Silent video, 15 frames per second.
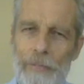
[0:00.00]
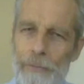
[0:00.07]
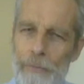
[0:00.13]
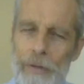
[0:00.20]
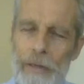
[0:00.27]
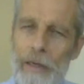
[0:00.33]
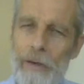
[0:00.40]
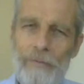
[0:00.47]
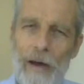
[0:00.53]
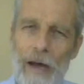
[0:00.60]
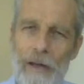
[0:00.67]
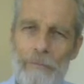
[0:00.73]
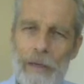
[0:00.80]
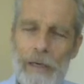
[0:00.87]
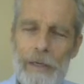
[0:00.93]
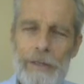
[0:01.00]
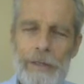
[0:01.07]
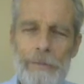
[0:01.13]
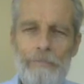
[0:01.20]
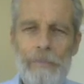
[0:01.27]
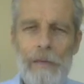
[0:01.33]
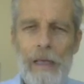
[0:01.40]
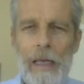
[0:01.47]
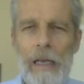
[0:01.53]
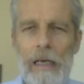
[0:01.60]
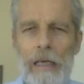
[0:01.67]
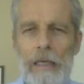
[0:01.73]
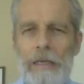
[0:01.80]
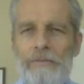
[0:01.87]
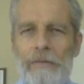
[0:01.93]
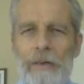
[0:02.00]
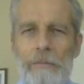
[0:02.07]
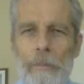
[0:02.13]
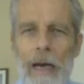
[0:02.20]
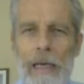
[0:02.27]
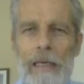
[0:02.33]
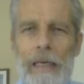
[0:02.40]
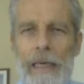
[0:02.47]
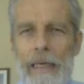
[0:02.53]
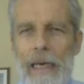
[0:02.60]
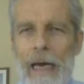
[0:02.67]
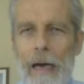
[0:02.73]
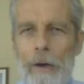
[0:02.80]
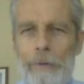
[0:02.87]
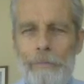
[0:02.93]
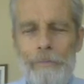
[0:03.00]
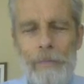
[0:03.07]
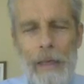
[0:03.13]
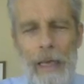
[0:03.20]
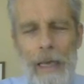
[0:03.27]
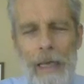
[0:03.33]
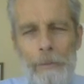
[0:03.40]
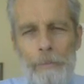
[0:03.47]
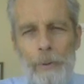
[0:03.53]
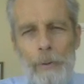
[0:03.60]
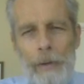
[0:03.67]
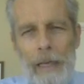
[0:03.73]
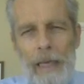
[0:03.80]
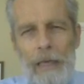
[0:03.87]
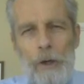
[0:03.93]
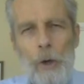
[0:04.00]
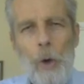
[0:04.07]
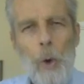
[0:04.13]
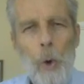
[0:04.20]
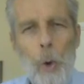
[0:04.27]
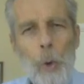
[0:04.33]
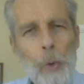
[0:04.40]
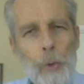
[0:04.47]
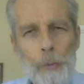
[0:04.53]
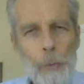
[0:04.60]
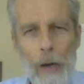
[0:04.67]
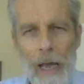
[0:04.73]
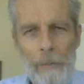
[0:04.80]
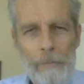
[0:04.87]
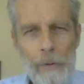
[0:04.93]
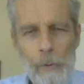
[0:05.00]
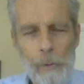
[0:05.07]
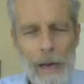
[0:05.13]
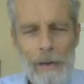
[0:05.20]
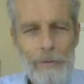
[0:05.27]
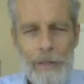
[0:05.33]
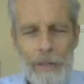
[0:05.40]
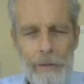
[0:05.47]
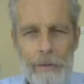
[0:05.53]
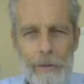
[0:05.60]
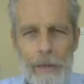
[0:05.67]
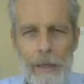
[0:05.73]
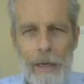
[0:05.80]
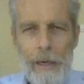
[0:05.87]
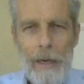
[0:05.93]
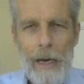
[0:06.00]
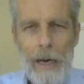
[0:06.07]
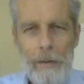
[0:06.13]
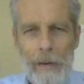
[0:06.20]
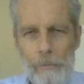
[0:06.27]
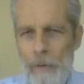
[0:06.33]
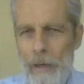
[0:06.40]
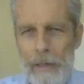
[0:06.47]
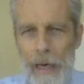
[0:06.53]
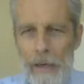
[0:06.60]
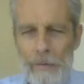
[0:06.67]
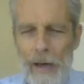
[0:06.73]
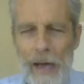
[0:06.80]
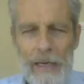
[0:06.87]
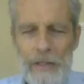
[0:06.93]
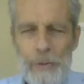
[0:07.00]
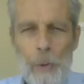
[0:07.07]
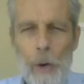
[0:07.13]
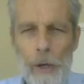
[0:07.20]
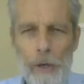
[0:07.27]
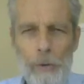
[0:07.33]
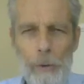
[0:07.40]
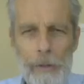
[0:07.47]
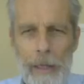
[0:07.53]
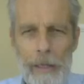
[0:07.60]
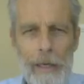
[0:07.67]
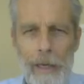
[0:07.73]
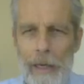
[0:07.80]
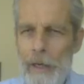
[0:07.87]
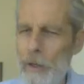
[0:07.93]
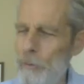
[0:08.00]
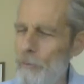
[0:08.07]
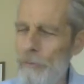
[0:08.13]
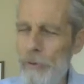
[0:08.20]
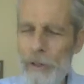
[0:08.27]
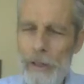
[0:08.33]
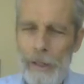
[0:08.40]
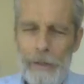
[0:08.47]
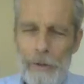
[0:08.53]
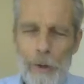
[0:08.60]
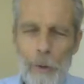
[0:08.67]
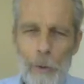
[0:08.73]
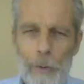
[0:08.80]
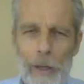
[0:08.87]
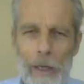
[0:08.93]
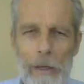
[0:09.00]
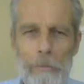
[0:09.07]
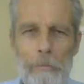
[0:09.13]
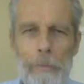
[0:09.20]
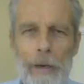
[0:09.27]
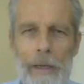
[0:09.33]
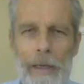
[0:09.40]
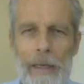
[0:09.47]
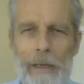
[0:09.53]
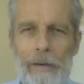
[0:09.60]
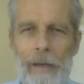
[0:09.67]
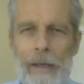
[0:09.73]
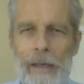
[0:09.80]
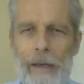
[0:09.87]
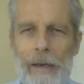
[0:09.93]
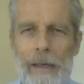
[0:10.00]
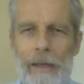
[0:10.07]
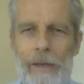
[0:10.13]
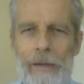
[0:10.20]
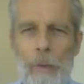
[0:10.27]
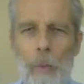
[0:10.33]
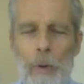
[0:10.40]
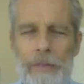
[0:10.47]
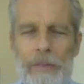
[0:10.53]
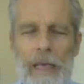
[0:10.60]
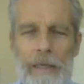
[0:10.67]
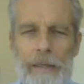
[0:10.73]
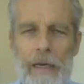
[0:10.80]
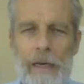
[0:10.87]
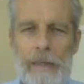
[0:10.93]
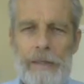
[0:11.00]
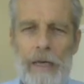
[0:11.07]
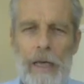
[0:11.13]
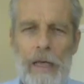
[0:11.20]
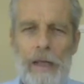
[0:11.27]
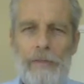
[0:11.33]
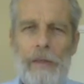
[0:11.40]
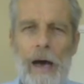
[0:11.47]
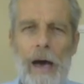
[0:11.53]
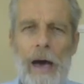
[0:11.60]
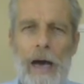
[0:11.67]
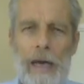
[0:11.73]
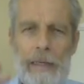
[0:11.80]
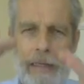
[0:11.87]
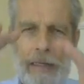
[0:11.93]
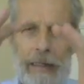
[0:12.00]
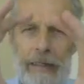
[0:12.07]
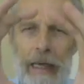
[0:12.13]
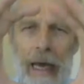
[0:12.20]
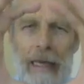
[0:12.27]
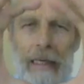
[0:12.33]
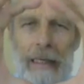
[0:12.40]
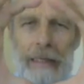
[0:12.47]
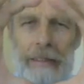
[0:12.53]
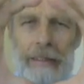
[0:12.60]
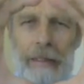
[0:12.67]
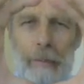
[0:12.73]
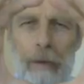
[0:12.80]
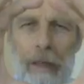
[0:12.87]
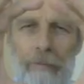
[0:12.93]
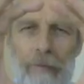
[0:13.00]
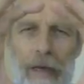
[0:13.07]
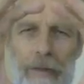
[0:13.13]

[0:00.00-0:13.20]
3 to 5 minutes, lifted my leg out, and put a cold wrap around it, wrung out of ice water, okay, really cold. But what that does, the hot dilates the blood